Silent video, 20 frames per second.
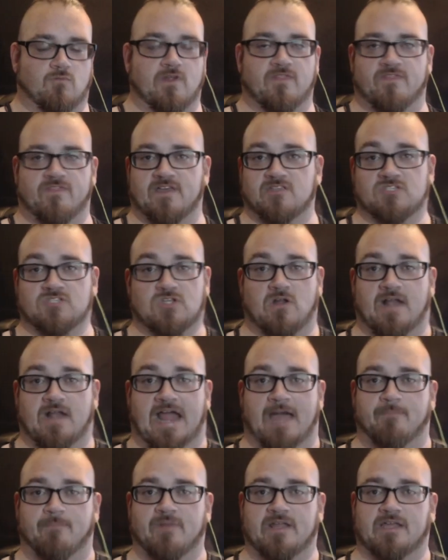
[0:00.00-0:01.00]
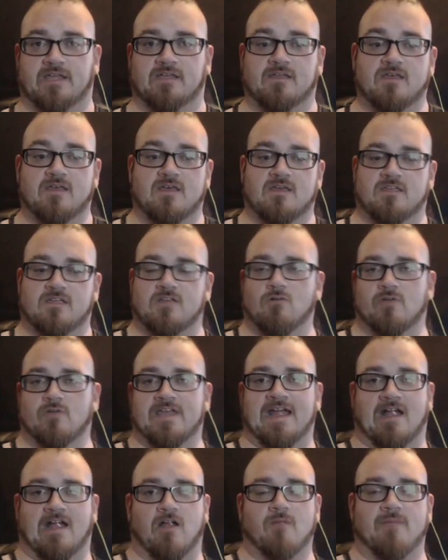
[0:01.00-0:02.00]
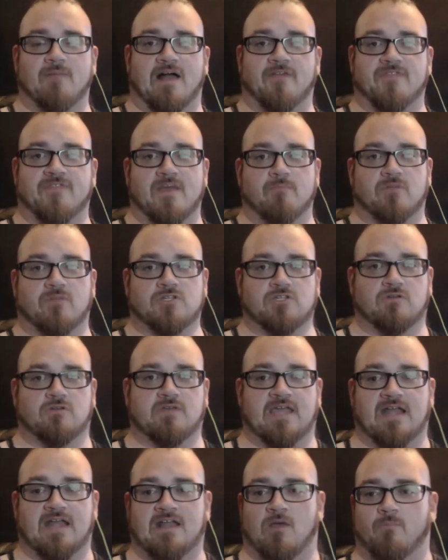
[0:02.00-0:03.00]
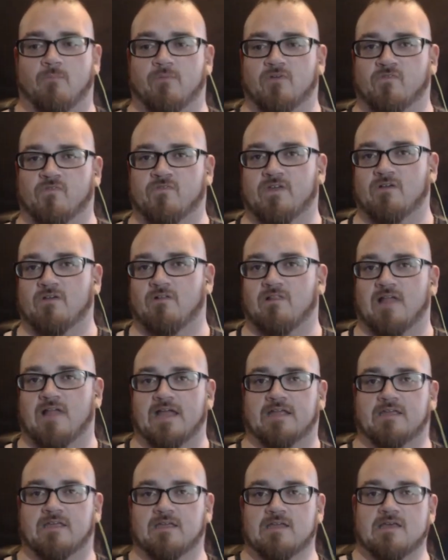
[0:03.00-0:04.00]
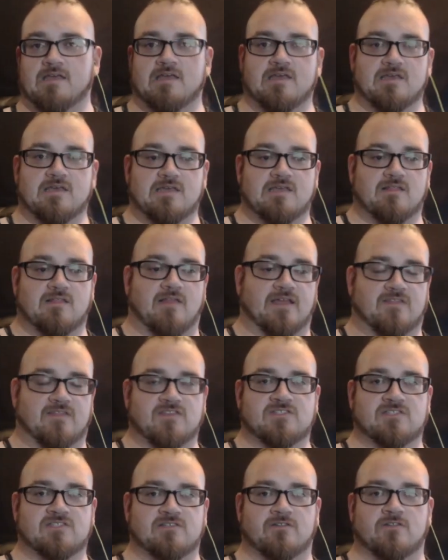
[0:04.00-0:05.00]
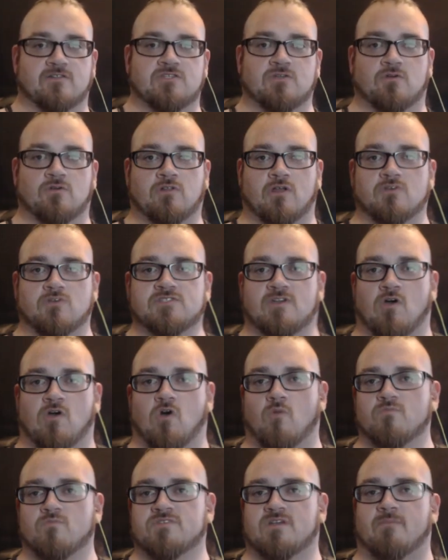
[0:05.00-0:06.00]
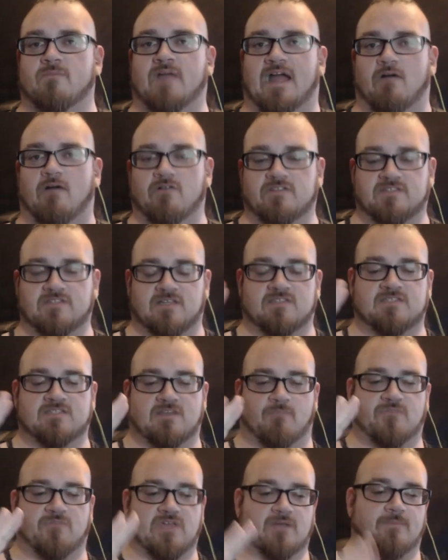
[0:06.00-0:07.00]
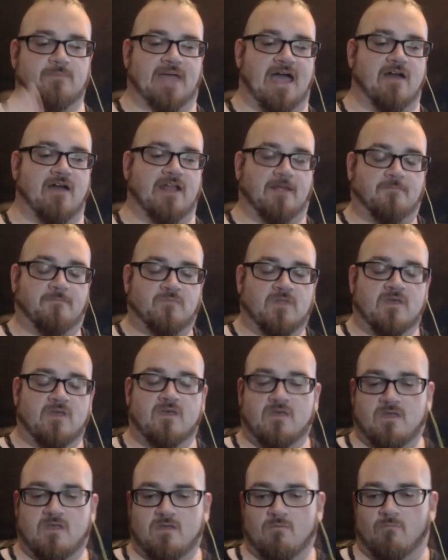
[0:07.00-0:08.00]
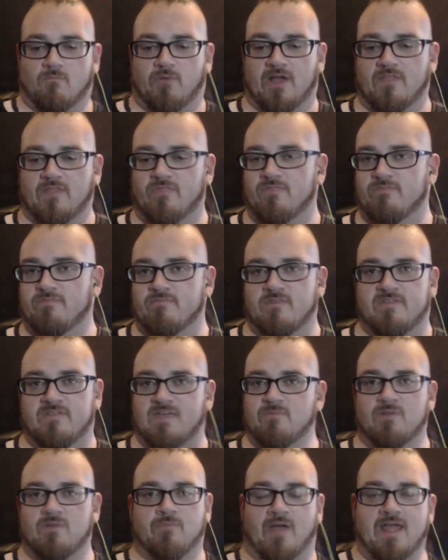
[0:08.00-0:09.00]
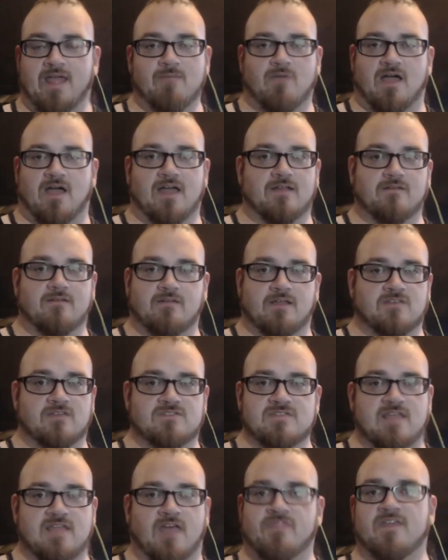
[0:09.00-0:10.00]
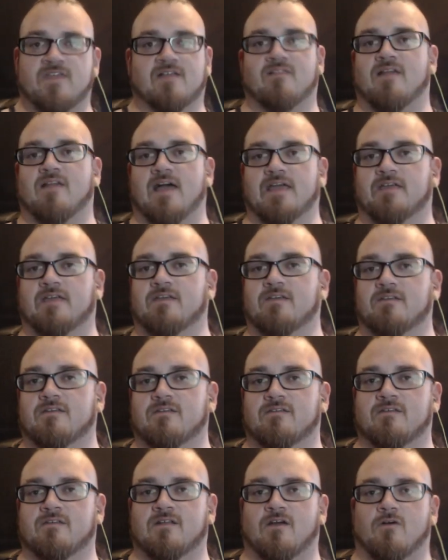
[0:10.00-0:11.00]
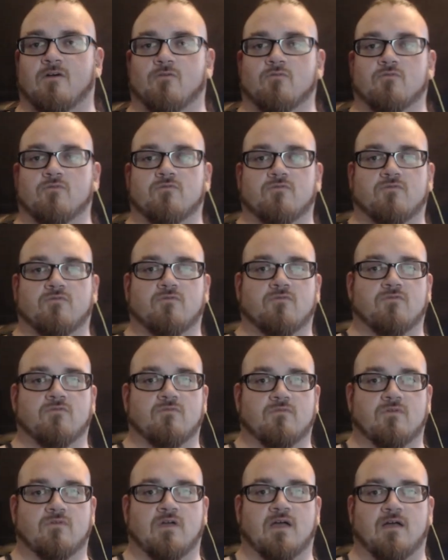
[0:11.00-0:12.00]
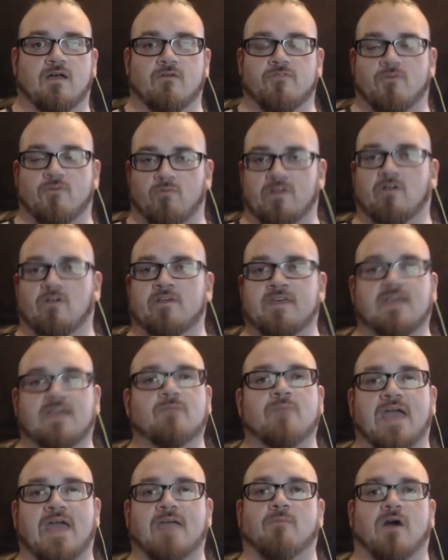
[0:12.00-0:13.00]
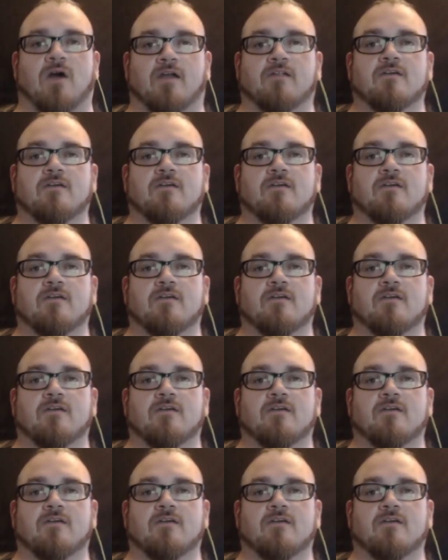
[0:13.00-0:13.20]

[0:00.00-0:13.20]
things start happening, you don't care about them, but you can't help but feel like this is a little too close to home somehow. It's something about it. But the demon Paimon is nothing like, the real King Paimon.